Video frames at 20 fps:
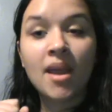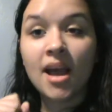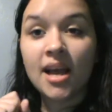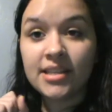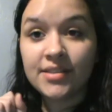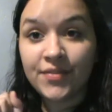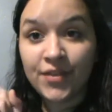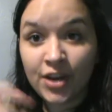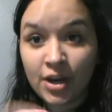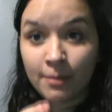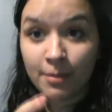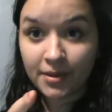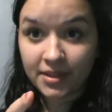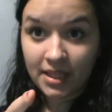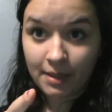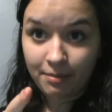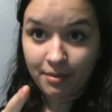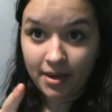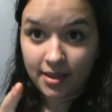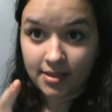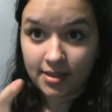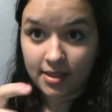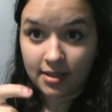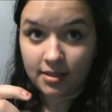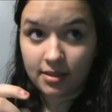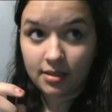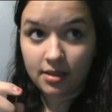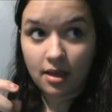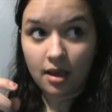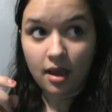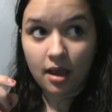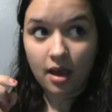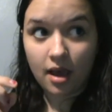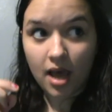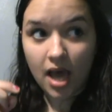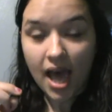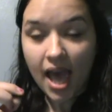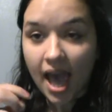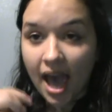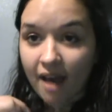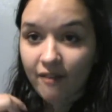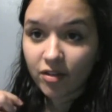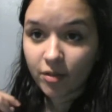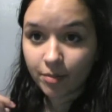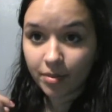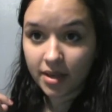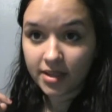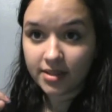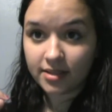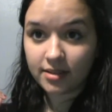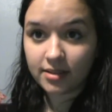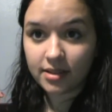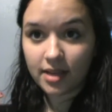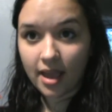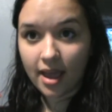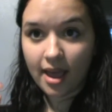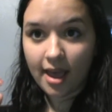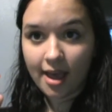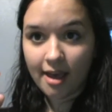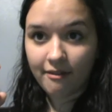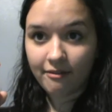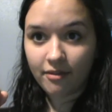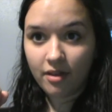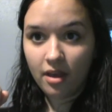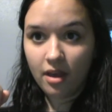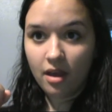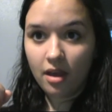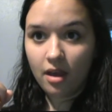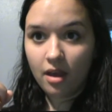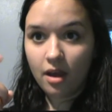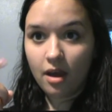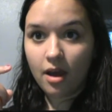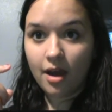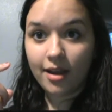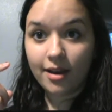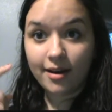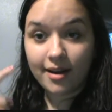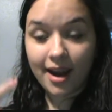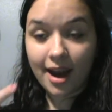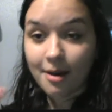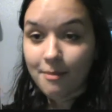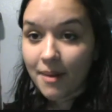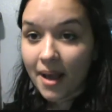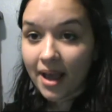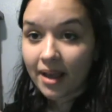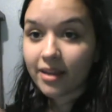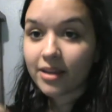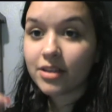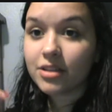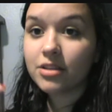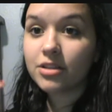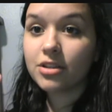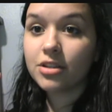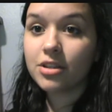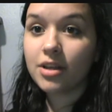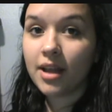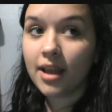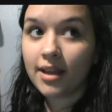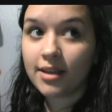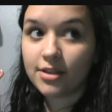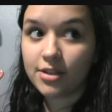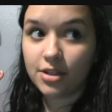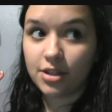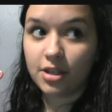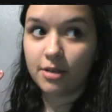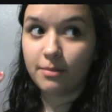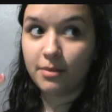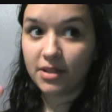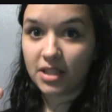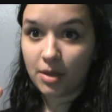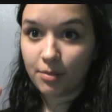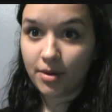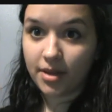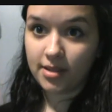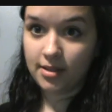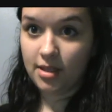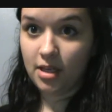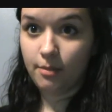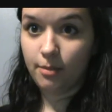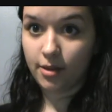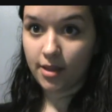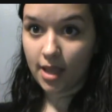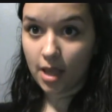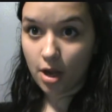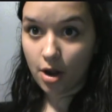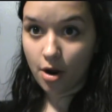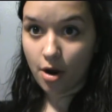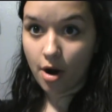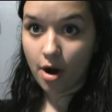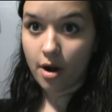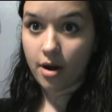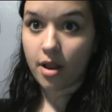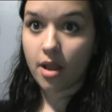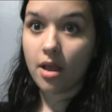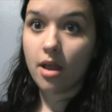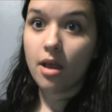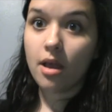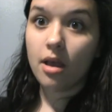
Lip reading: "As for your birthday present, I have your presents. I have your care package and your birthday present and your birthday card.